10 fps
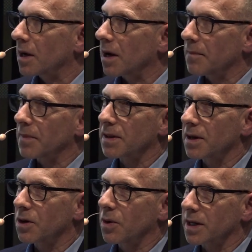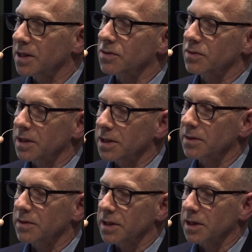Um, I think quick is
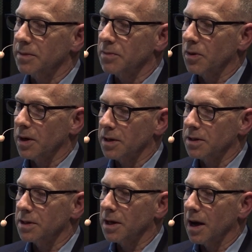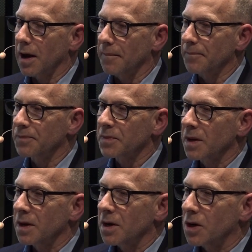really, really important. Um,
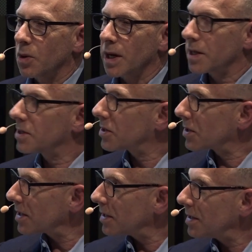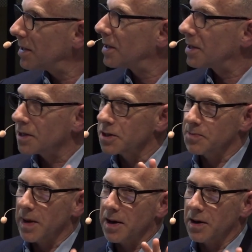quick and dirty
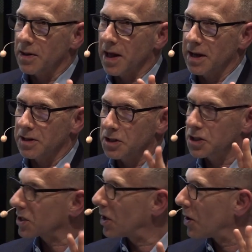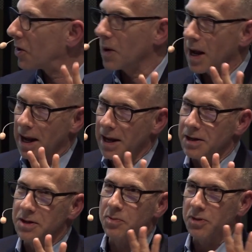is better than slow
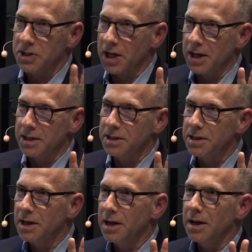and precise.